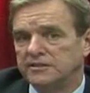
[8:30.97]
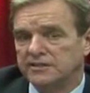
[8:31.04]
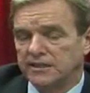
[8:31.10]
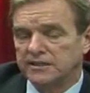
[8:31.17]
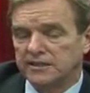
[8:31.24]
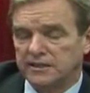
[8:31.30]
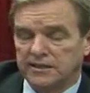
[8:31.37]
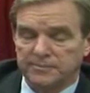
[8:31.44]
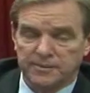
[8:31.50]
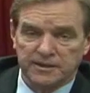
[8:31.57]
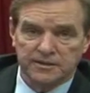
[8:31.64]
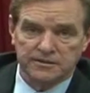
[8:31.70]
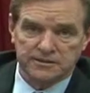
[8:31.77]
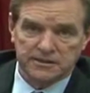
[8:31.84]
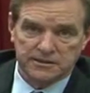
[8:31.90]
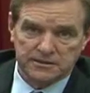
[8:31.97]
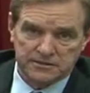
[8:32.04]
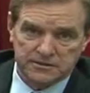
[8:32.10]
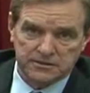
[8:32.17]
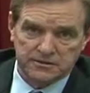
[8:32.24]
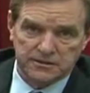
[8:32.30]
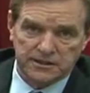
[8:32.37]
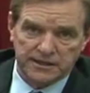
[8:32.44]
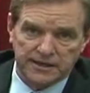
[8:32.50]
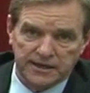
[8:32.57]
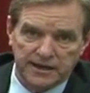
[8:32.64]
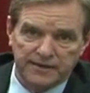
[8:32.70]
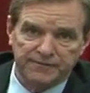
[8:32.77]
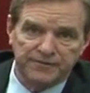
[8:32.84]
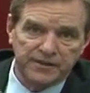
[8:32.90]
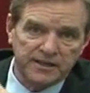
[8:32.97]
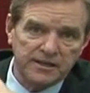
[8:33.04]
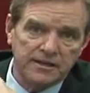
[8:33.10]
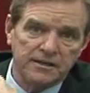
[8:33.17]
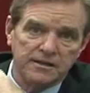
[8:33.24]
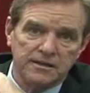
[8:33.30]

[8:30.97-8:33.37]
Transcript: send an email to the NIV